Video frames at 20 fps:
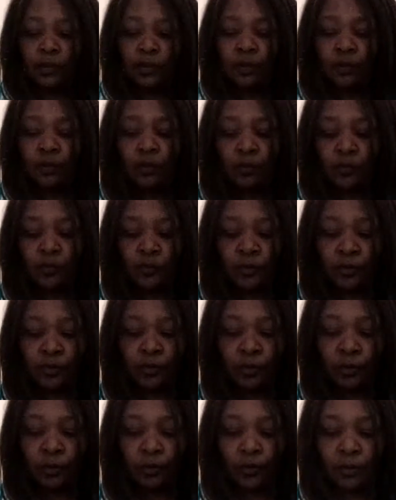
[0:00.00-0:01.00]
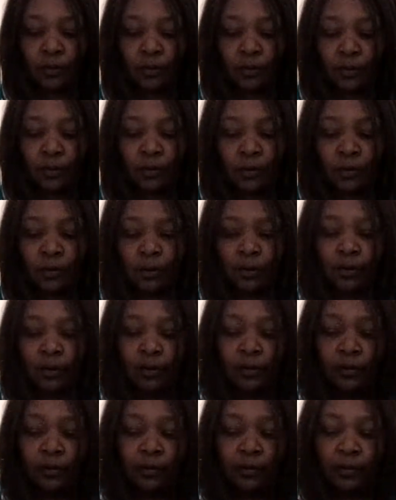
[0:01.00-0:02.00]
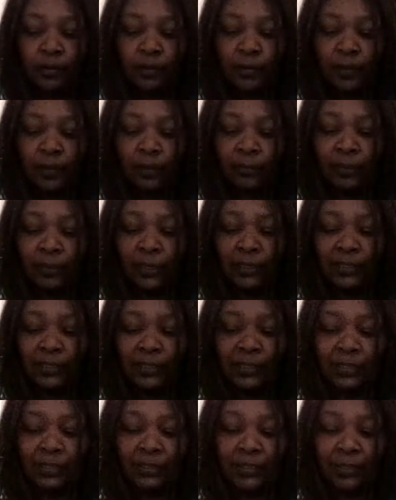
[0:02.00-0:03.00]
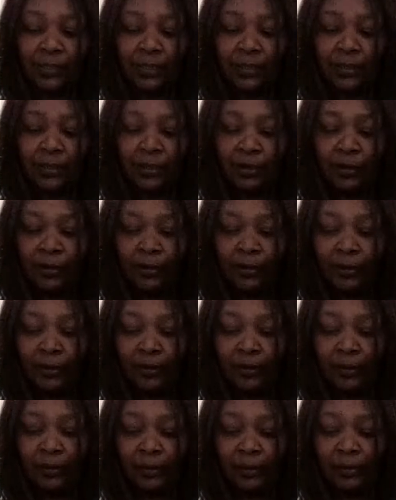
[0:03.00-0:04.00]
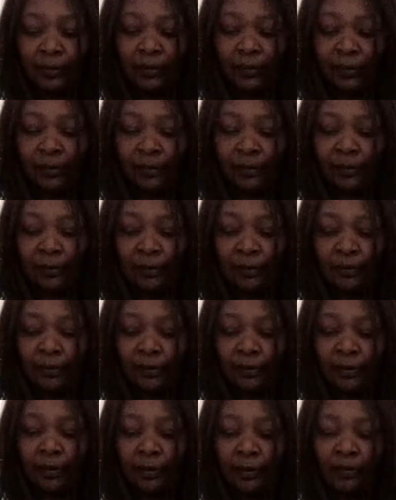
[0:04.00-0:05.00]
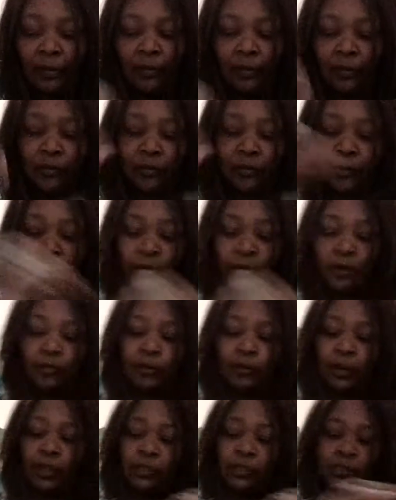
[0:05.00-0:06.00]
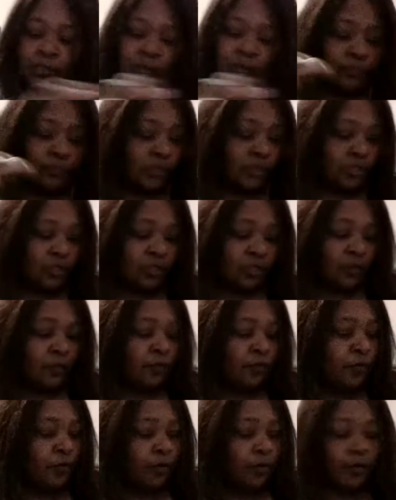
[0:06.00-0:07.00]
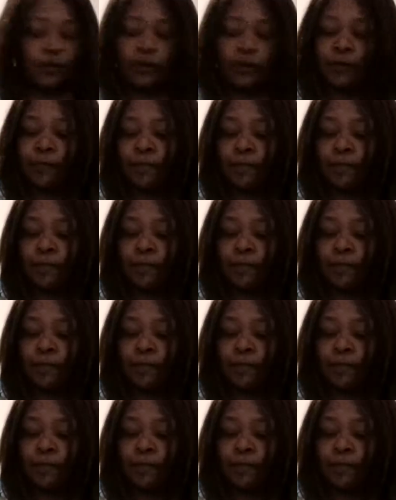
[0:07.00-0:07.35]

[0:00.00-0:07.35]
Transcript: over. So if that makes sense, like the hair, like the longer hair, we're actually brushing it forward now.